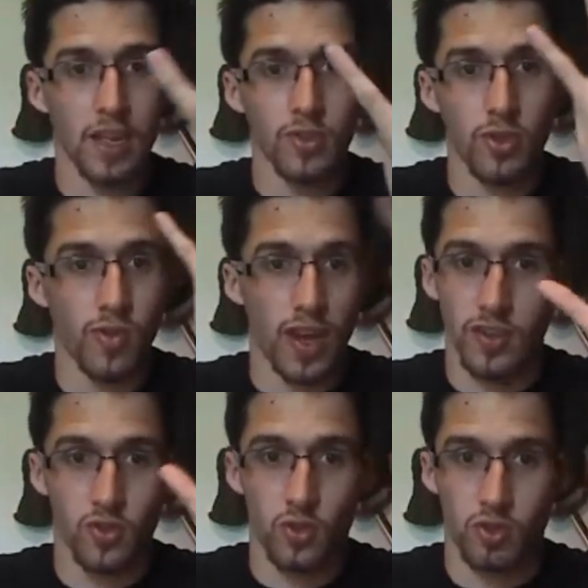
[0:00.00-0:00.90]
So you've got
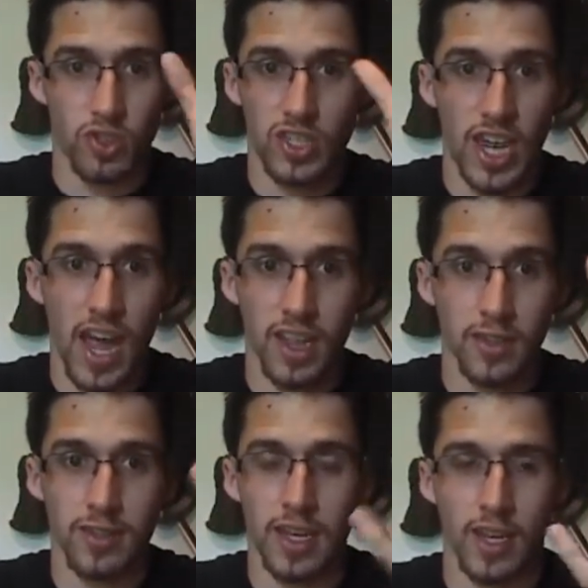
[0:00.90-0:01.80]

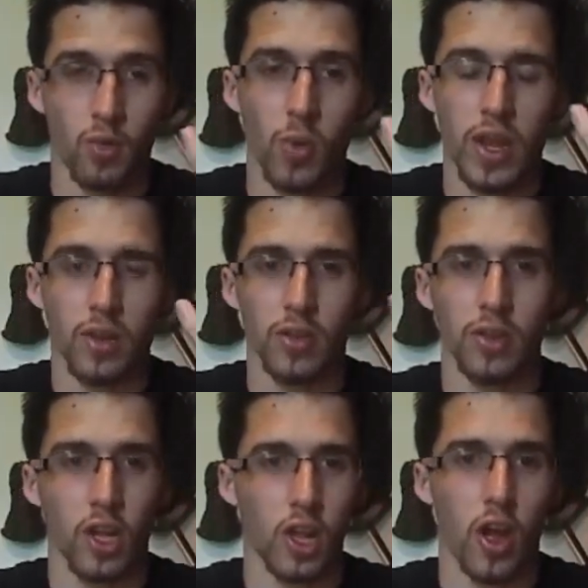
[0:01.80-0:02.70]
talons that can wield
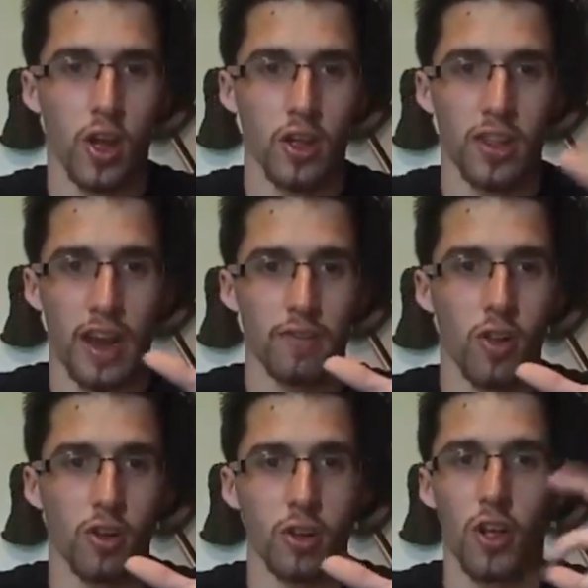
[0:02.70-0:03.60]
that have
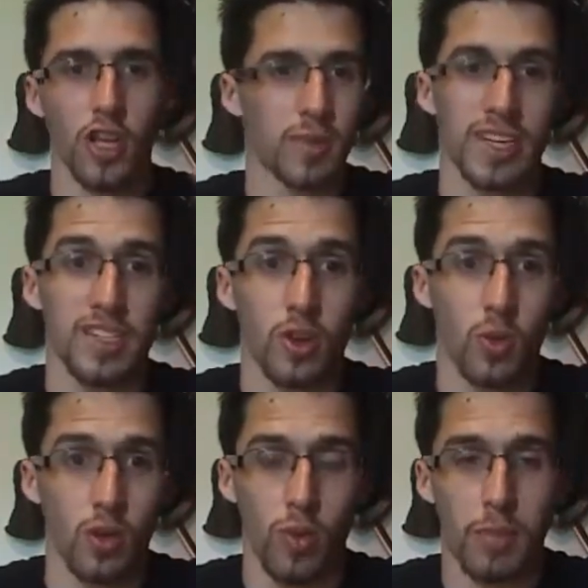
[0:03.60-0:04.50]
long claws but can still
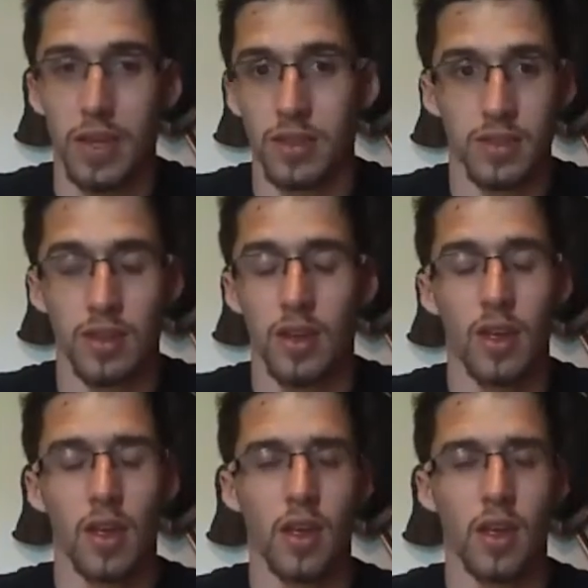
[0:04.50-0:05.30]
wield weapons, and